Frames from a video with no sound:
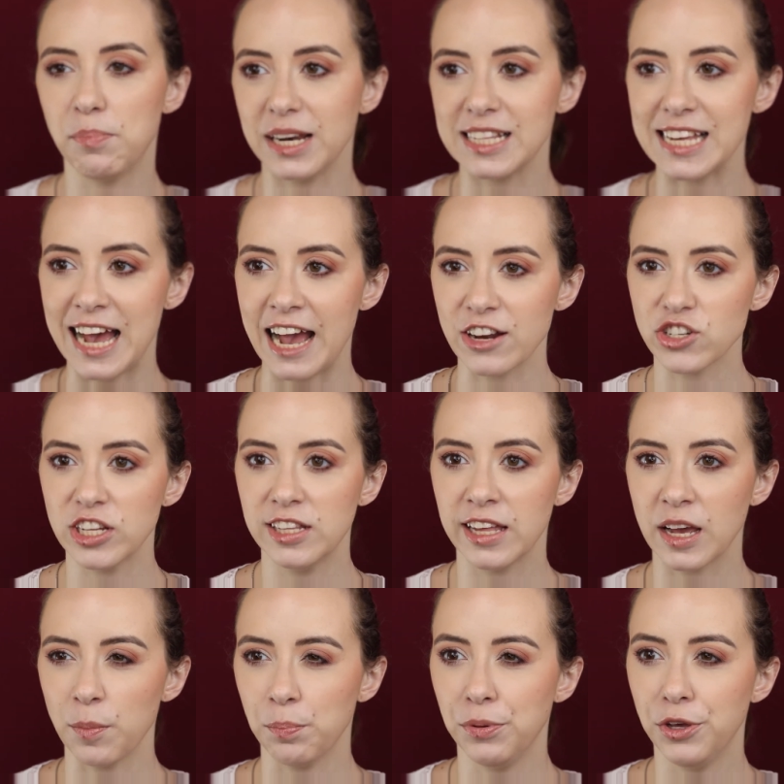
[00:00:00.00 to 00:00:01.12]
but it's actually
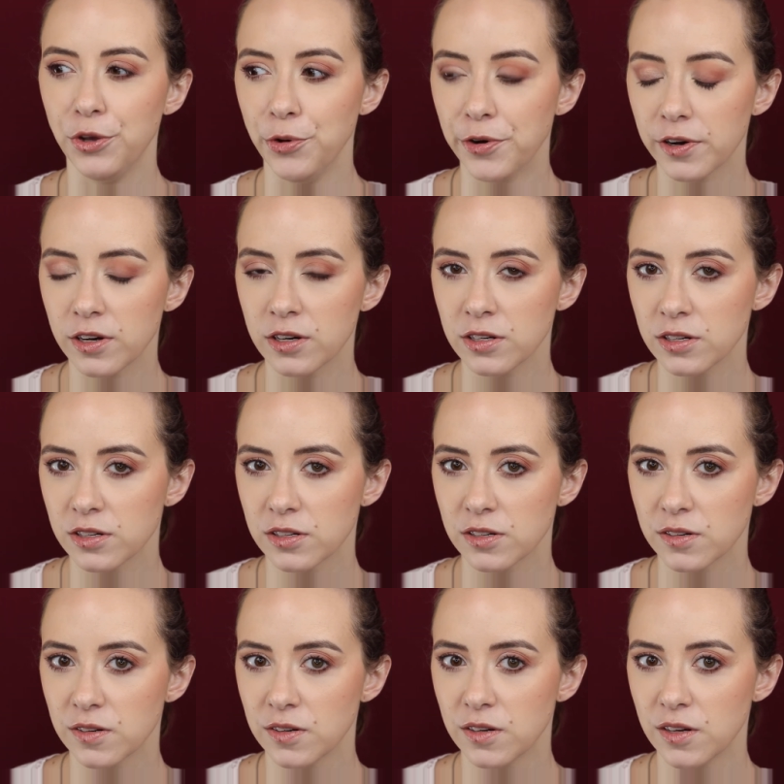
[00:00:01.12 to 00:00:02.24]
like a pewter,
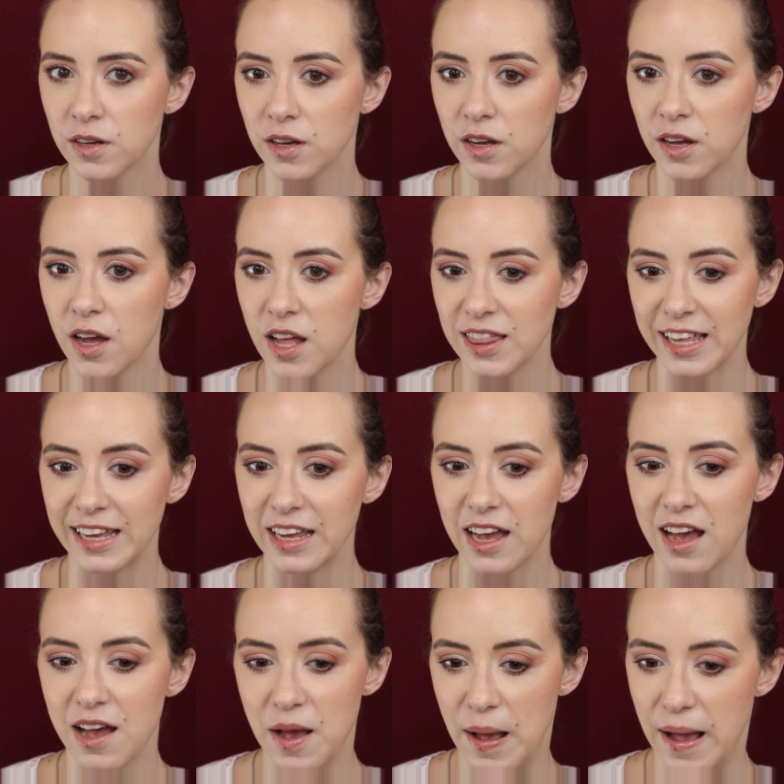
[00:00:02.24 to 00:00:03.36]
like
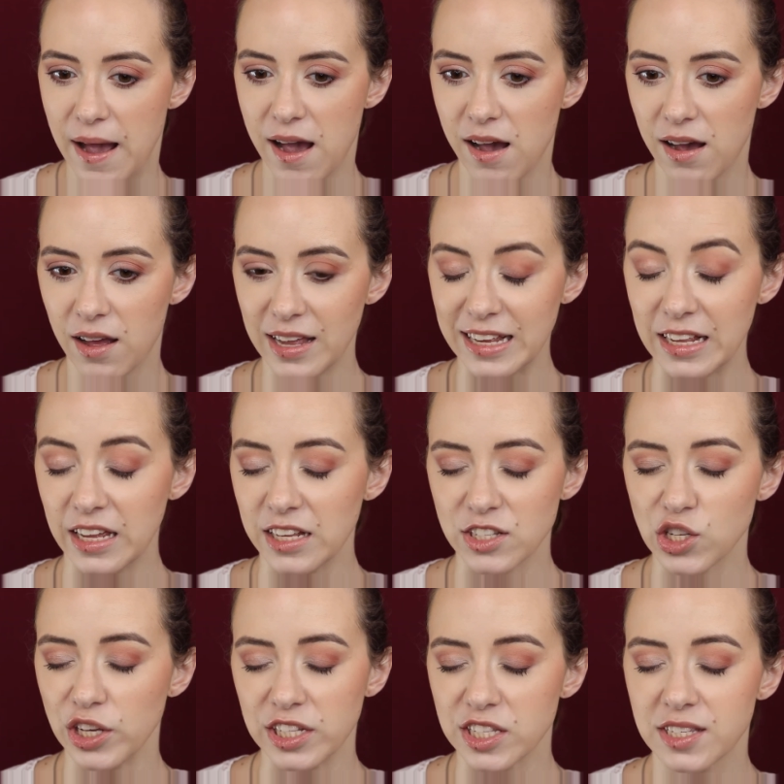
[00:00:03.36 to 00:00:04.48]

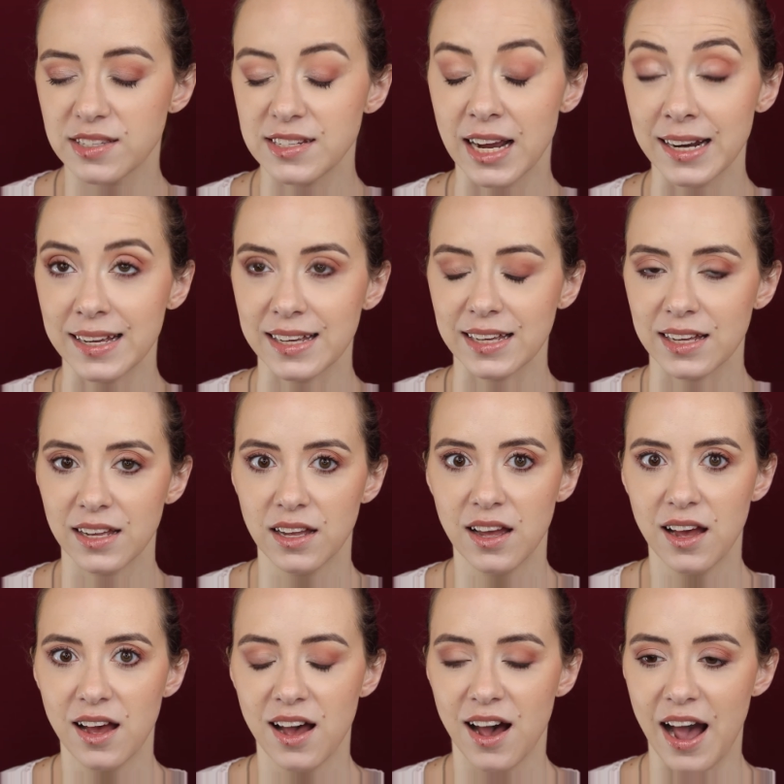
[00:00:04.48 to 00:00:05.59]
it's stunning.
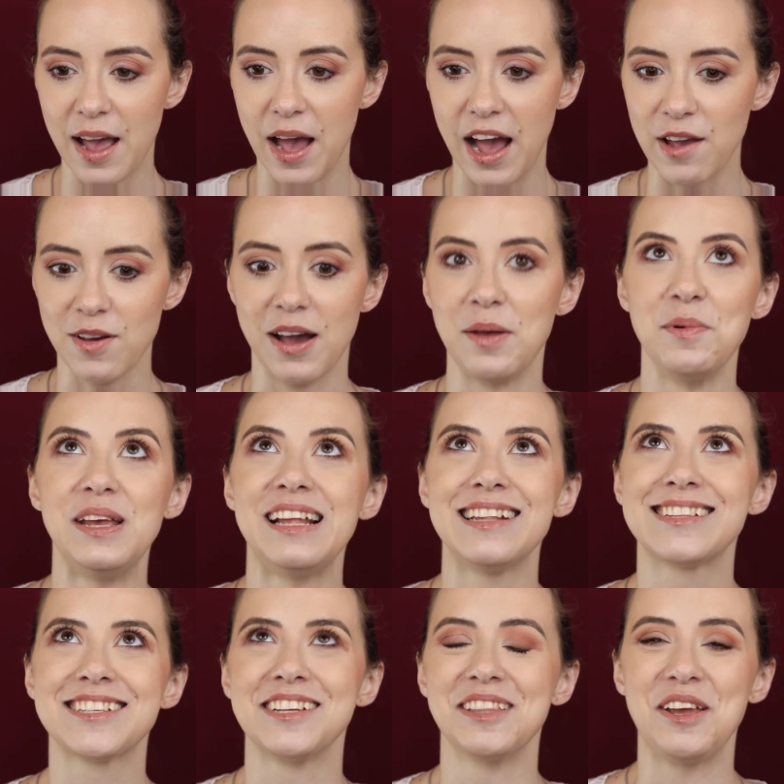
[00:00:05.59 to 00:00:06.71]
I
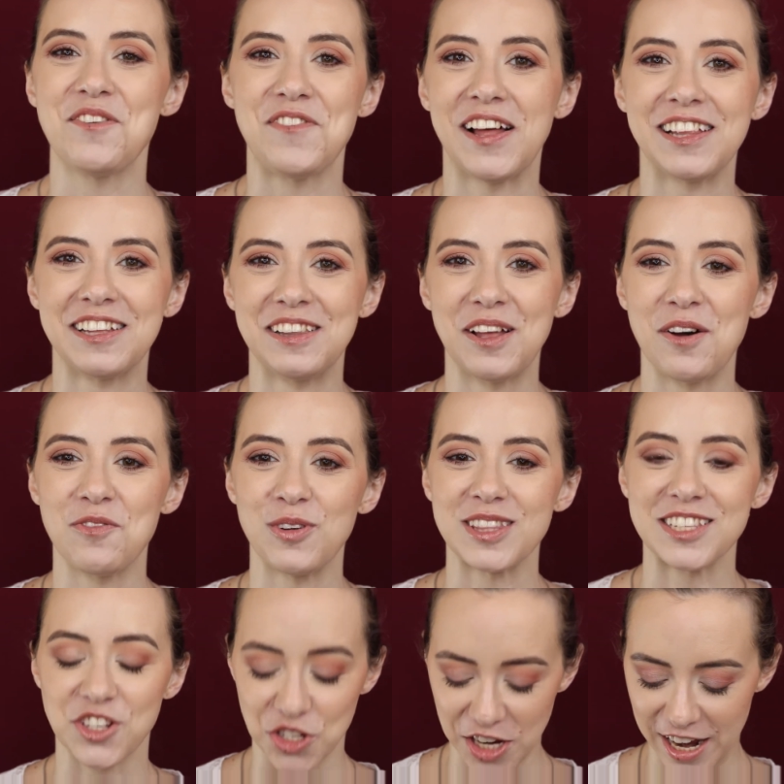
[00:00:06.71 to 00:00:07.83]
instantly fell in love with
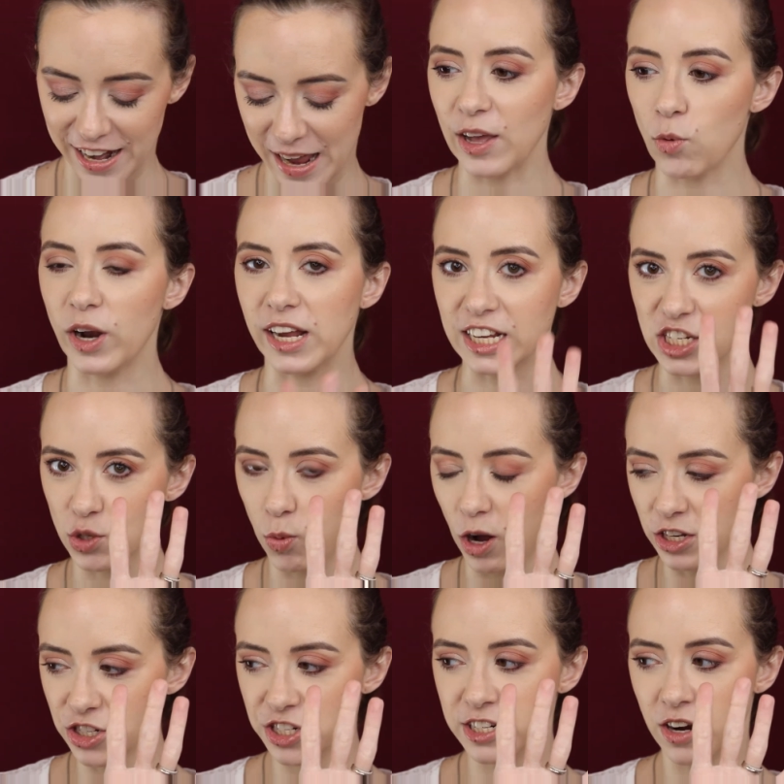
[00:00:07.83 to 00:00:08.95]
the shade. Like when I
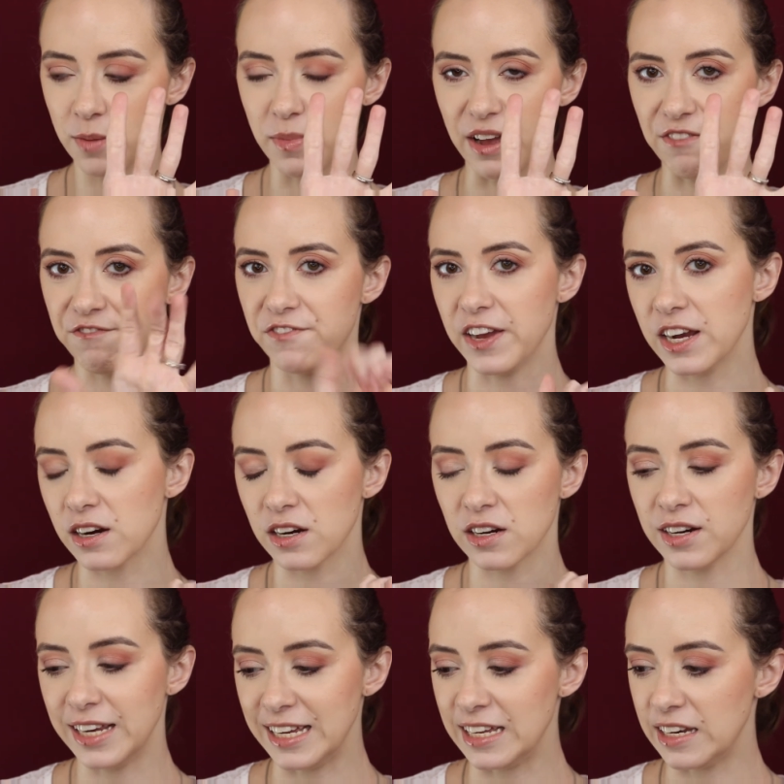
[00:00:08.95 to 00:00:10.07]
swatched it on my
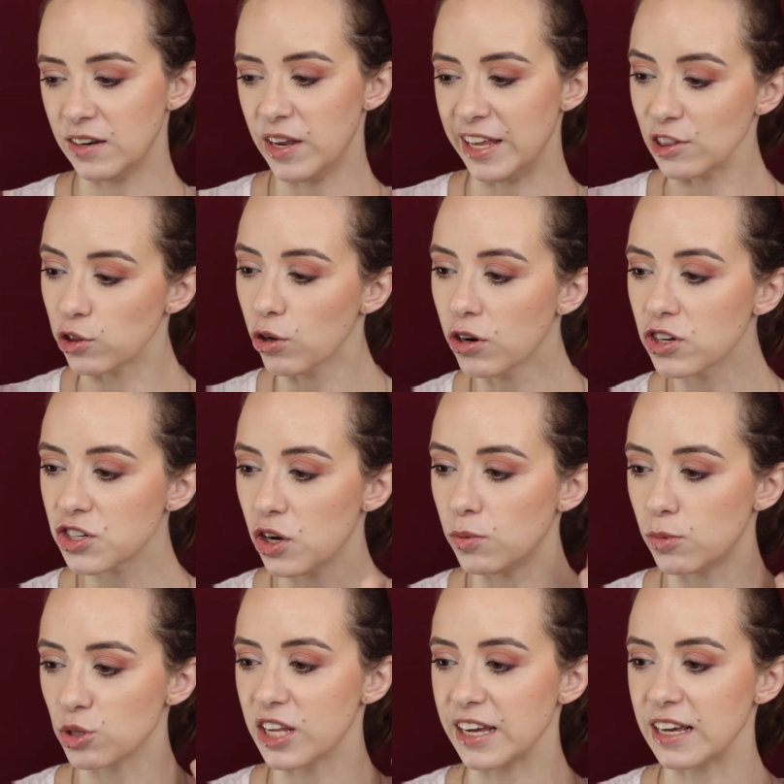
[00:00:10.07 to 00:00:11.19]
finger, it looked
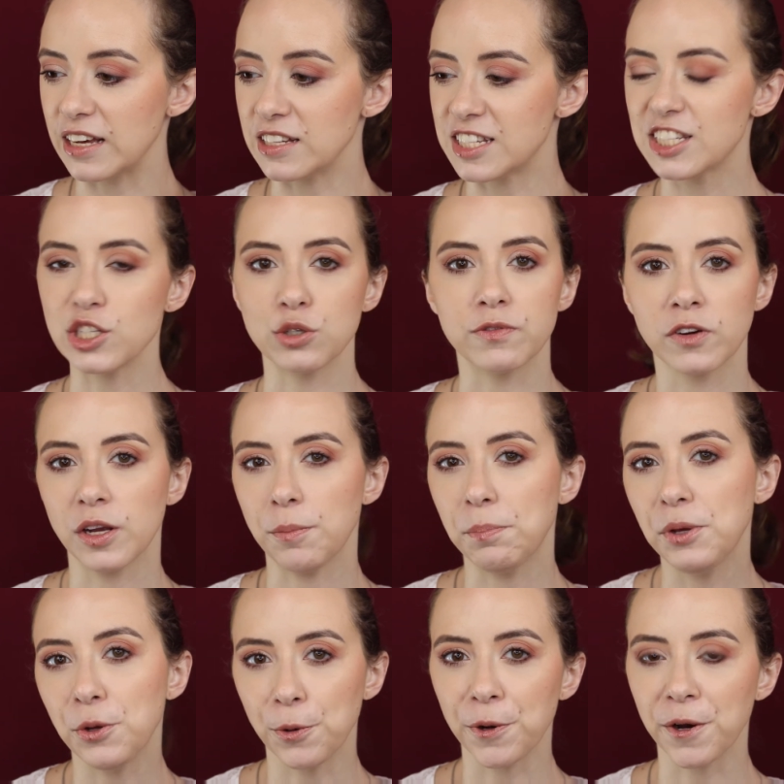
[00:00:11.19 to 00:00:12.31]
almost like a silvery
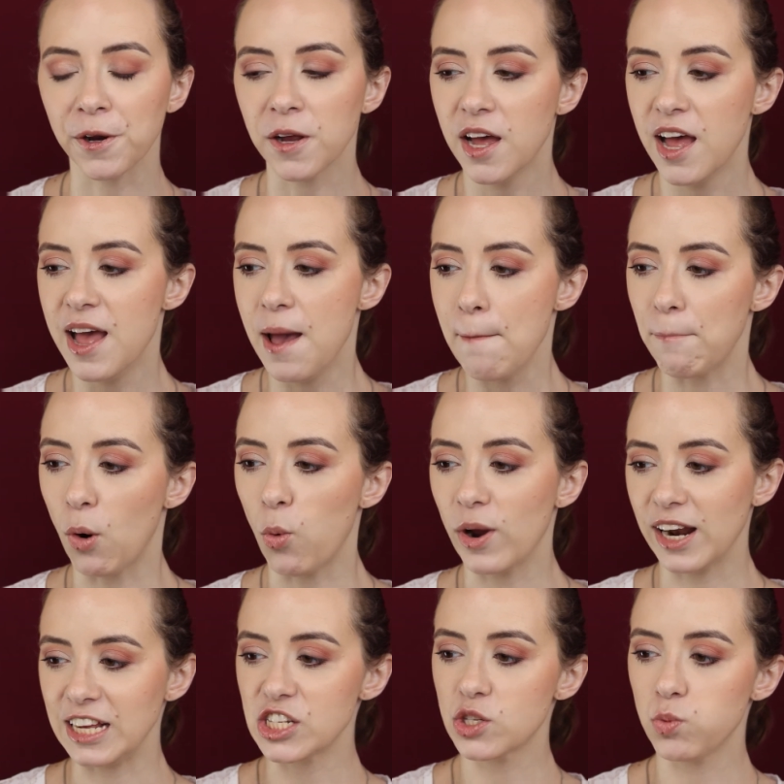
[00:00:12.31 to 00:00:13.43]
pewter, but when
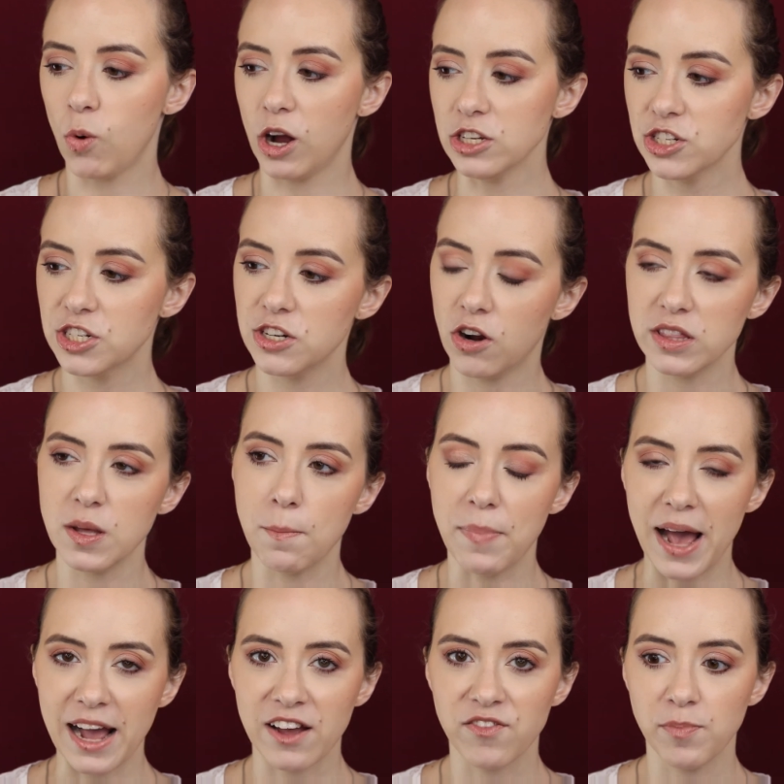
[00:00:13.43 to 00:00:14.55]
I swatched it on the
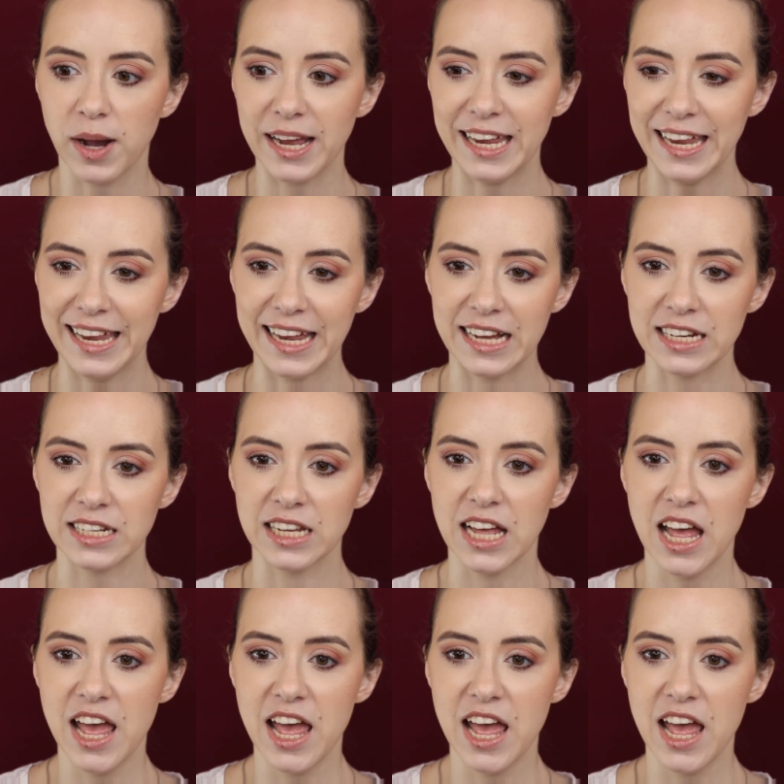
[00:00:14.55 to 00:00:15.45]
back of my hand,